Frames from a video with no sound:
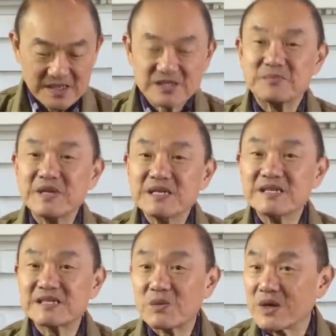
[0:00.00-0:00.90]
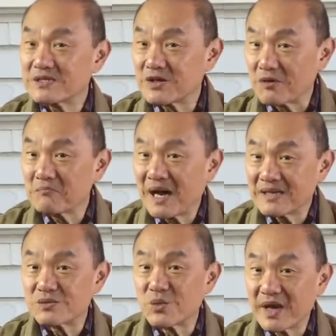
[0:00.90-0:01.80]
To me, these are what Doc
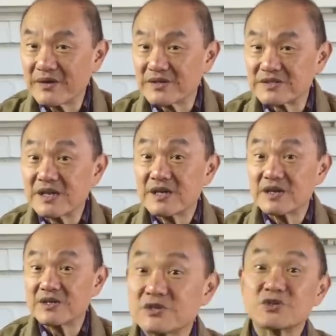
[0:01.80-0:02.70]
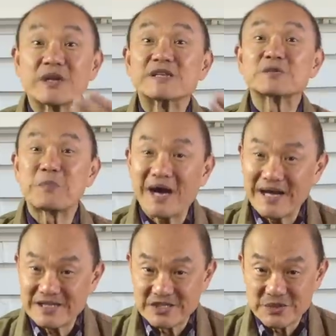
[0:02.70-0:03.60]
Marten wearers should
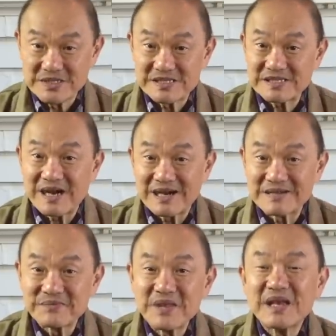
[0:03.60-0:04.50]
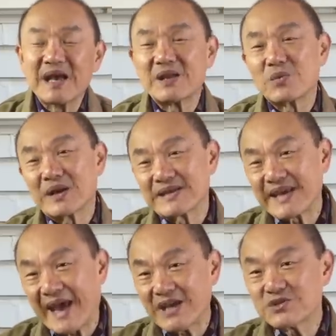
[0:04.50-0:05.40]
aspire to in style and what
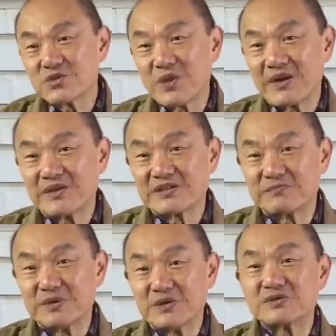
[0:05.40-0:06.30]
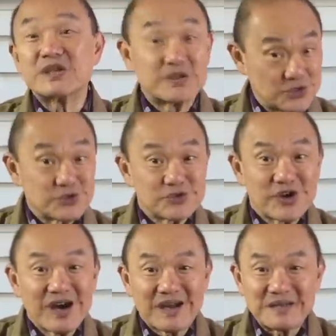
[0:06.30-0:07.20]
casual wearers of boots should
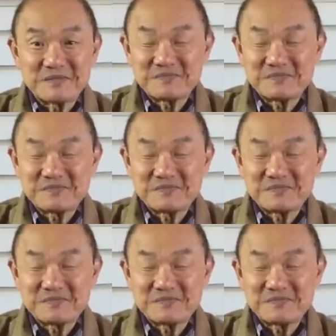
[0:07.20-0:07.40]
try.